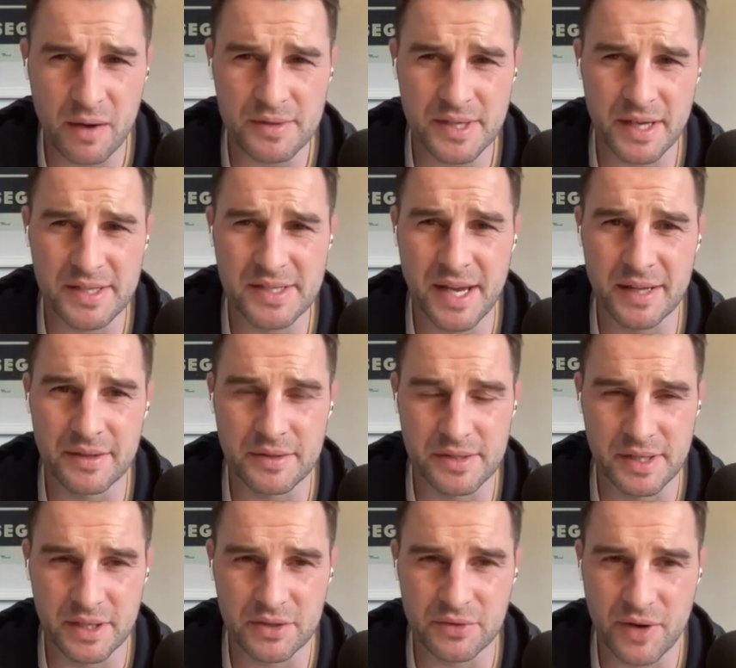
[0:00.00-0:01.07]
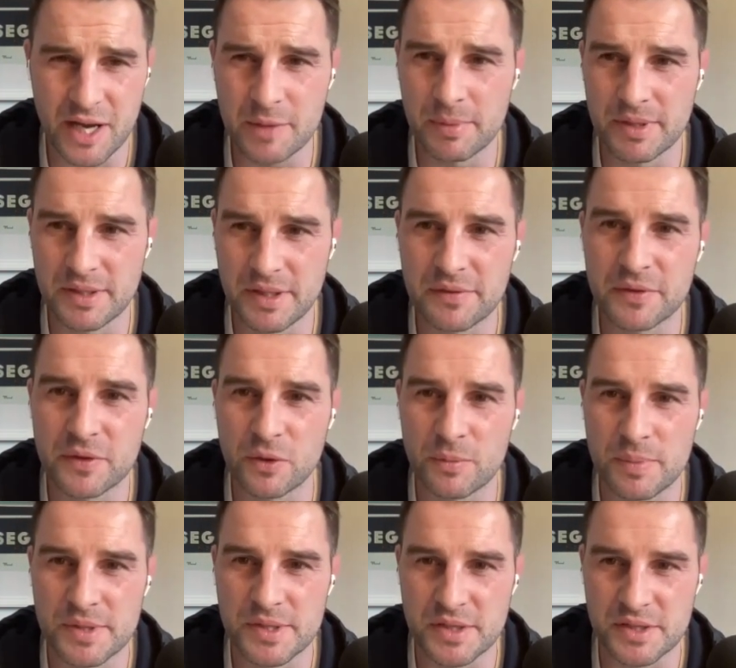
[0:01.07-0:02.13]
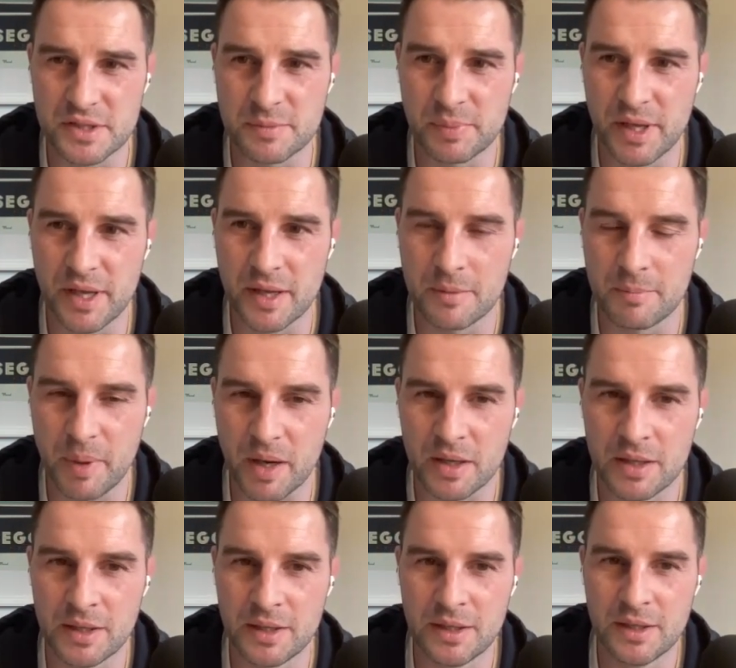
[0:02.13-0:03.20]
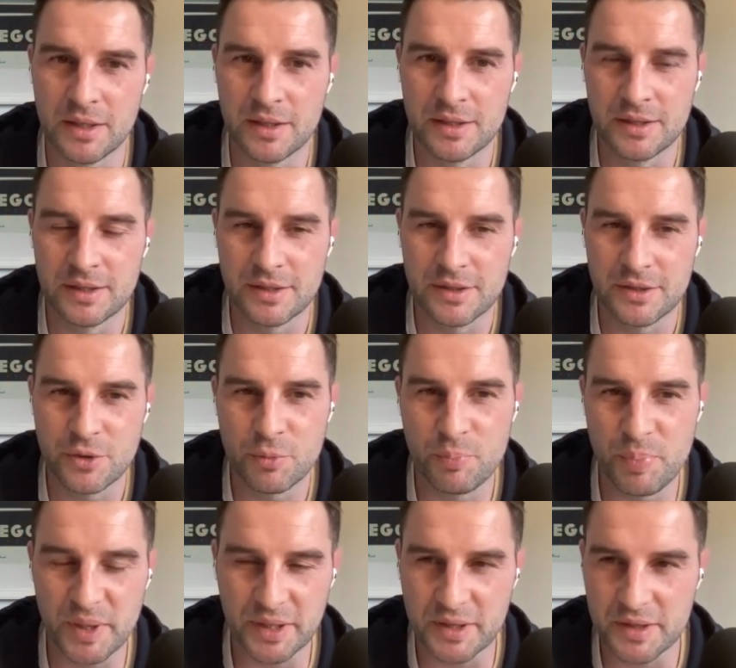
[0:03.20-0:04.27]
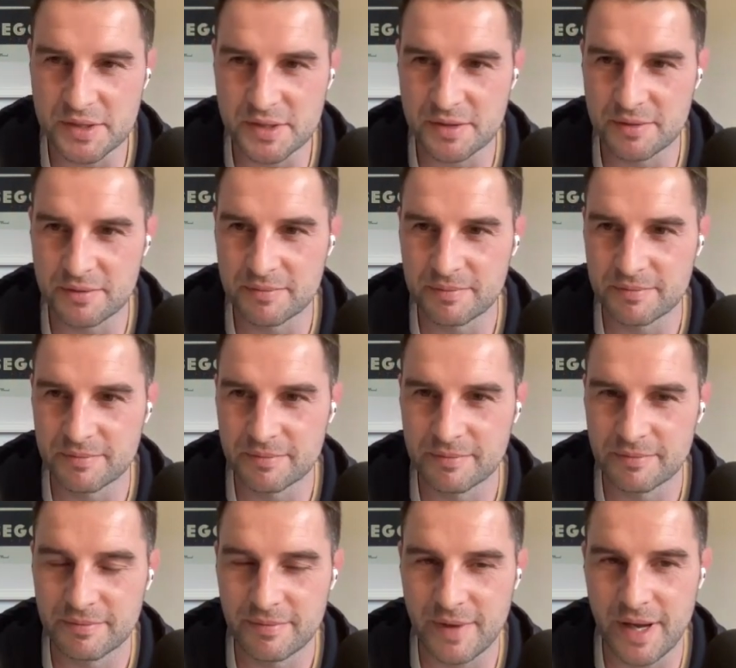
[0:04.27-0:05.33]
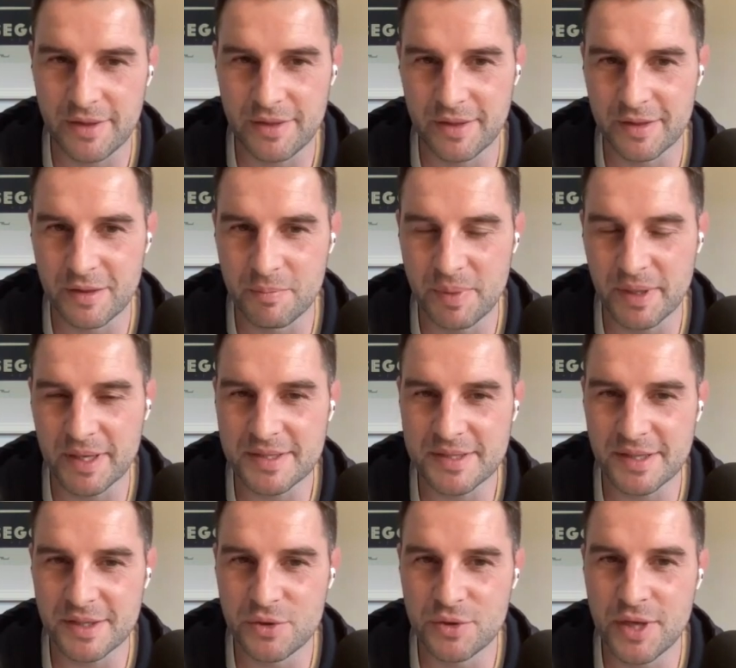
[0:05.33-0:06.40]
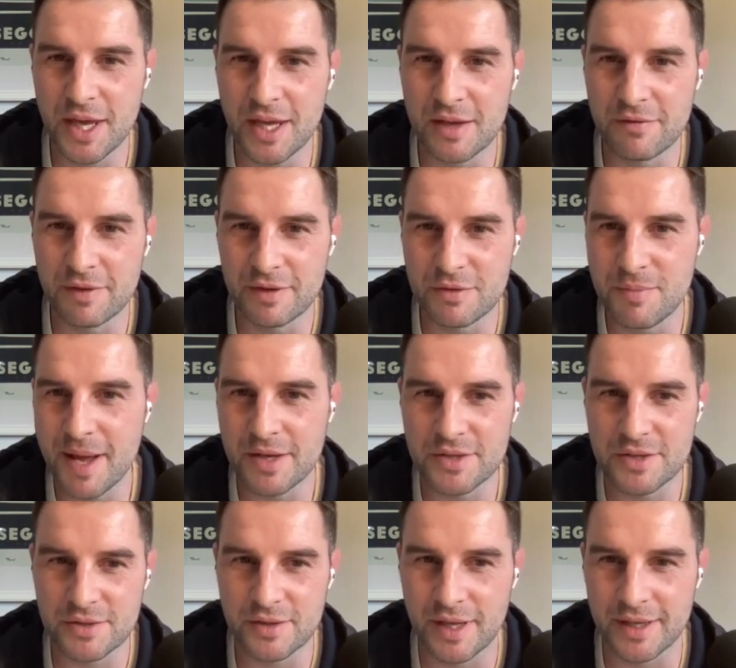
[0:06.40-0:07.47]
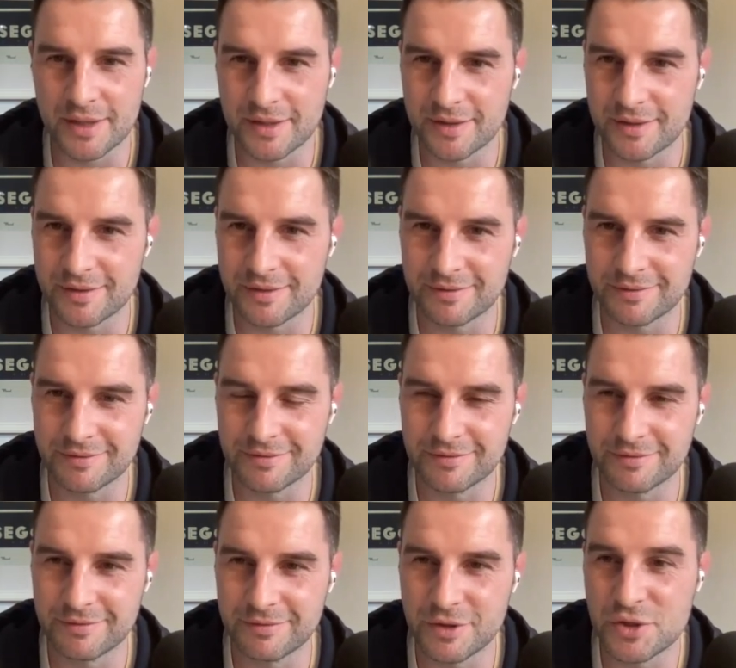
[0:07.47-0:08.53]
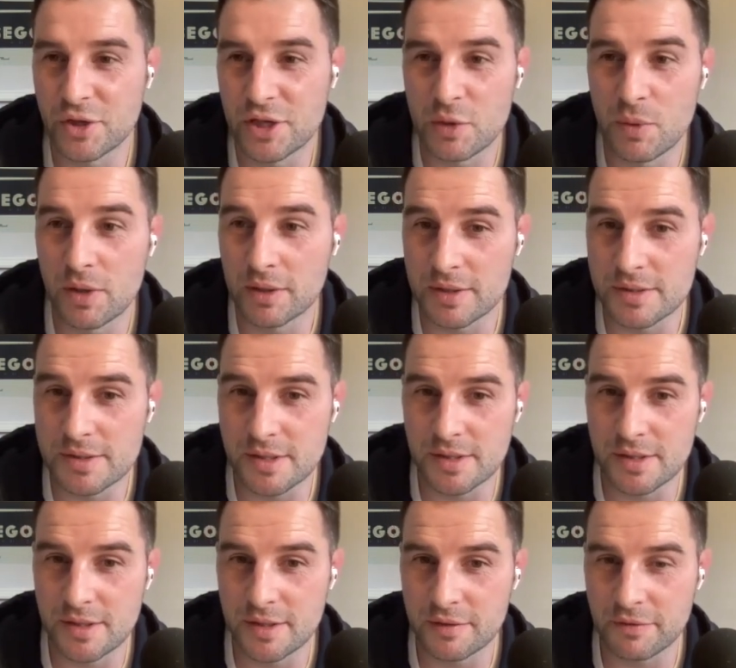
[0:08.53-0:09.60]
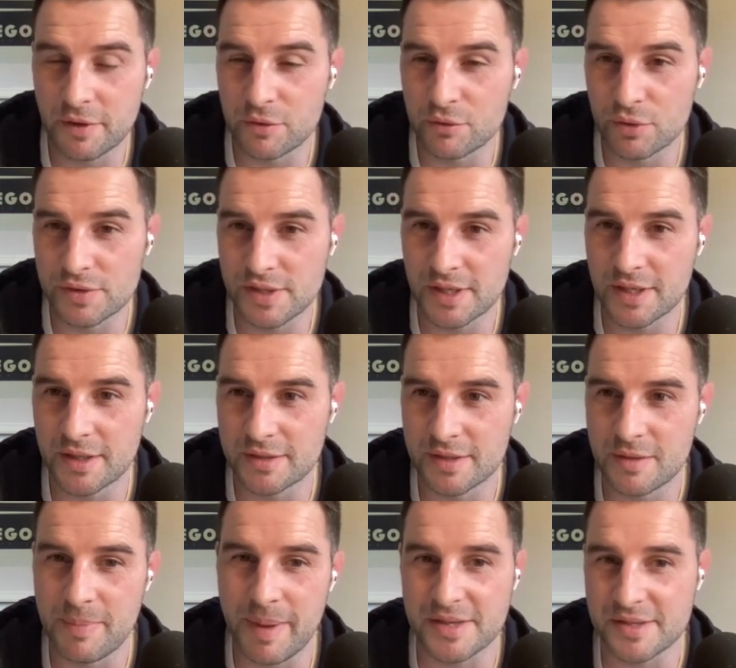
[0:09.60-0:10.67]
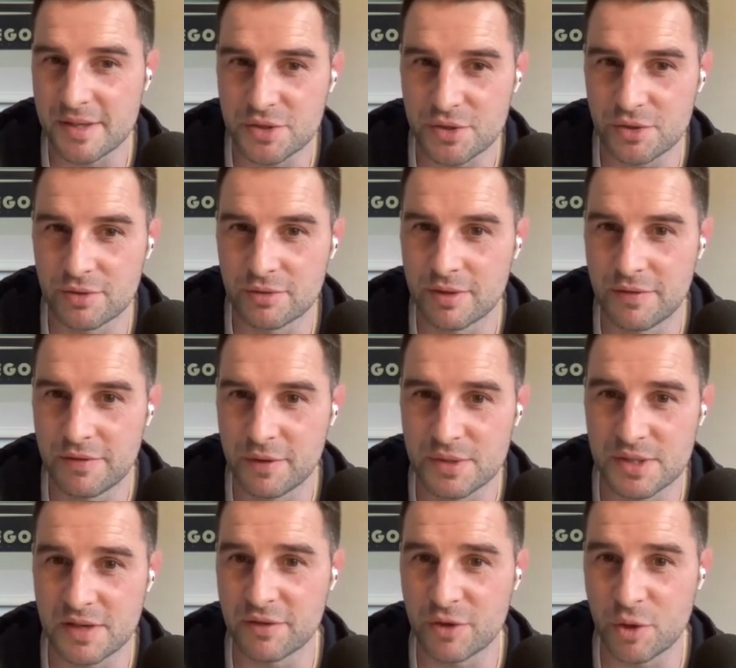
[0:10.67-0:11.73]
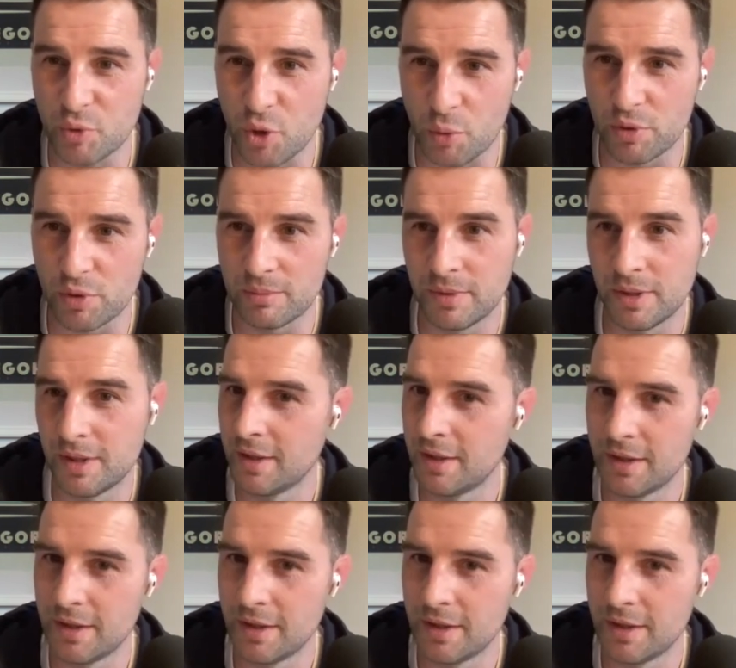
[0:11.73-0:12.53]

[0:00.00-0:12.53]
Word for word: outside centre is an incredibly difficult position to play in. But your biggest, I think, the biggest thing you gave, and you mentioned like for Jonny Wilkinson, he had a front row ticket to the Basta show. If there was ever a problem,